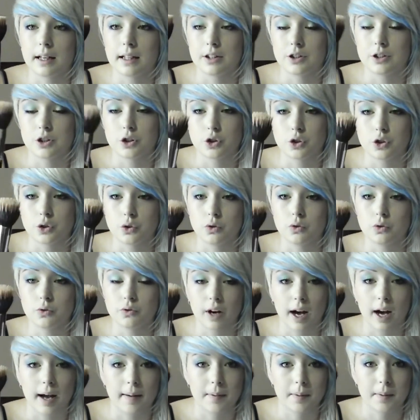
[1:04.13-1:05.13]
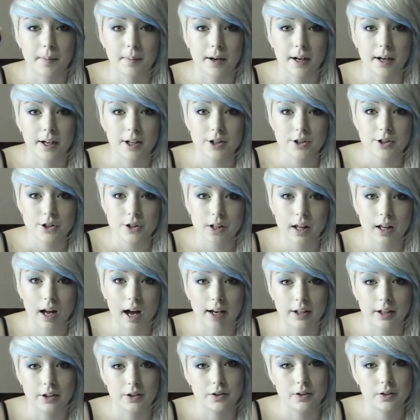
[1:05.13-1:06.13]
It's a dual fiber brush.
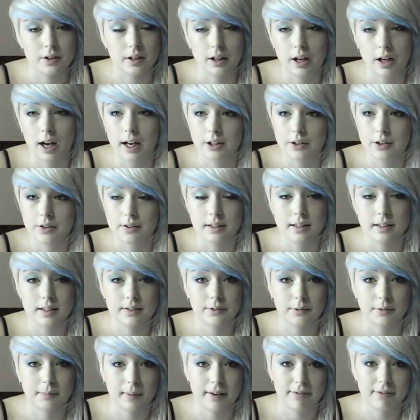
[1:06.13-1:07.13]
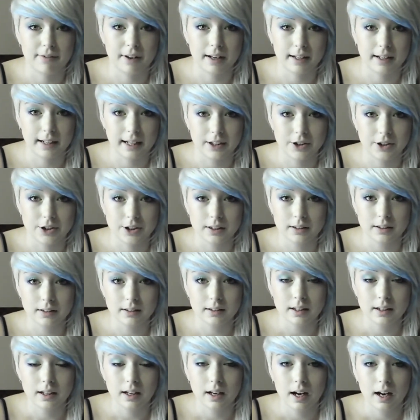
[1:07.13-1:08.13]
I use this for my
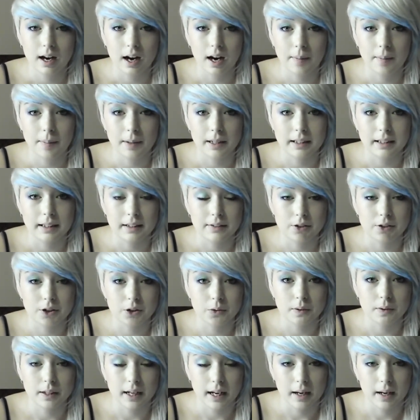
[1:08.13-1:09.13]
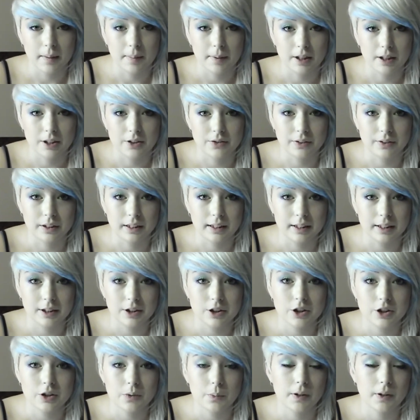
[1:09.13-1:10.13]
foundation. It gives you an airbrush
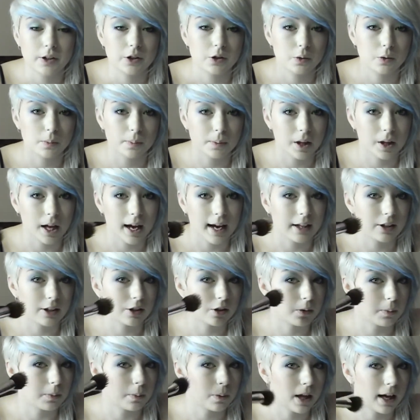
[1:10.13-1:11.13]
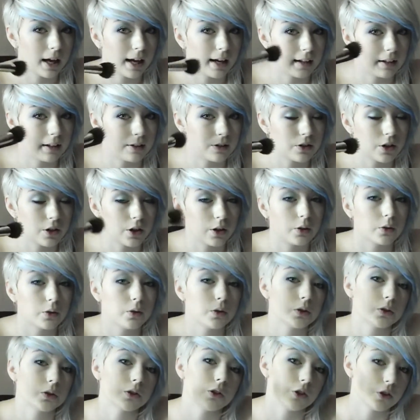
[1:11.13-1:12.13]
finish. When you apply it in
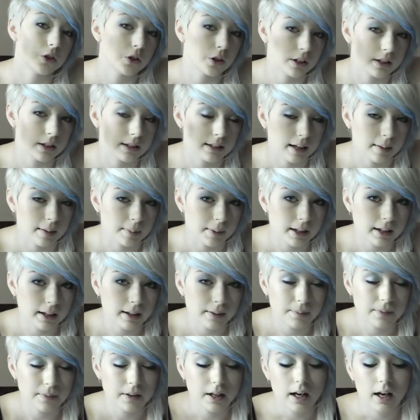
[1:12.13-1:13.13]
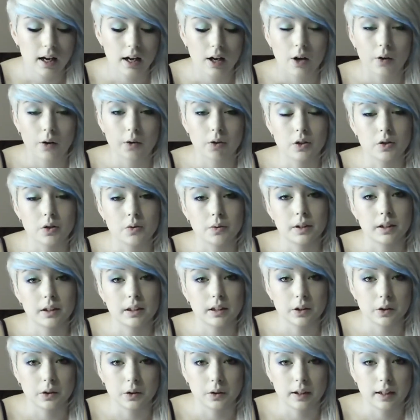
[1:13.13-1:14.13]
circles, or you can dab it. It's
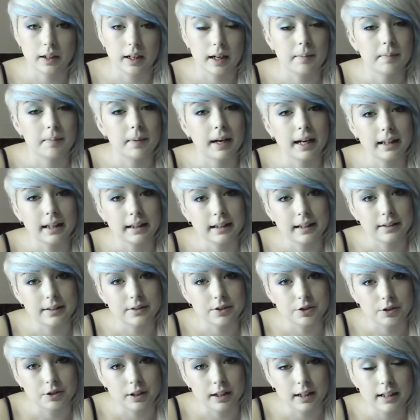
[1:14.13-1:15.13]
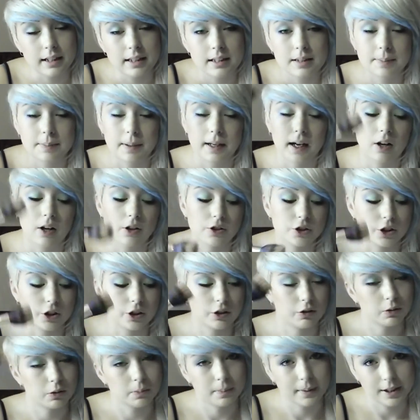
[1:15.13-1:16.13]
really good. It may leave streaks, but I'll show
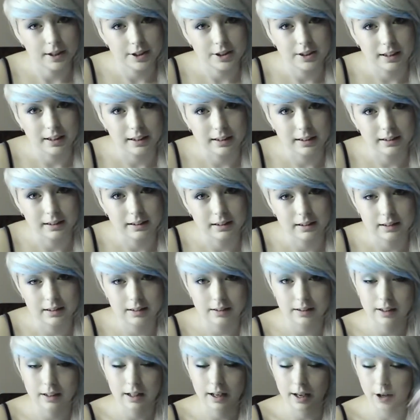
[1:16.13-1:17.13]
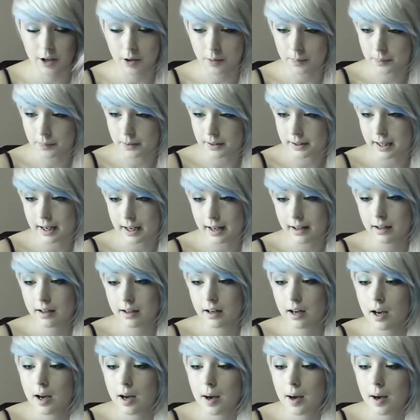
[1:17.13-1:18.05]
you a brush that can help with that.